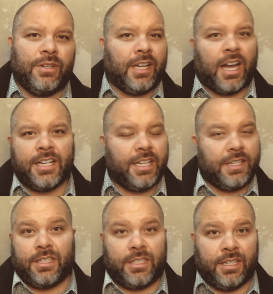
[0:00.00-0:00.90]
God
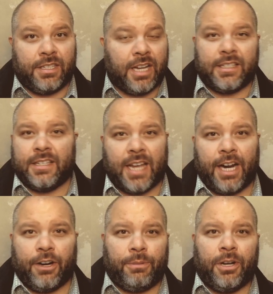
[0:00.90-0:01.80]
does not
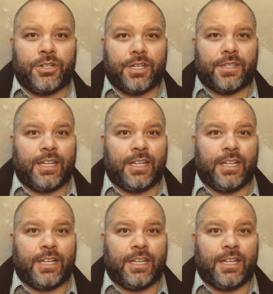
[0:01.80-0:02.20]
desire to punish us.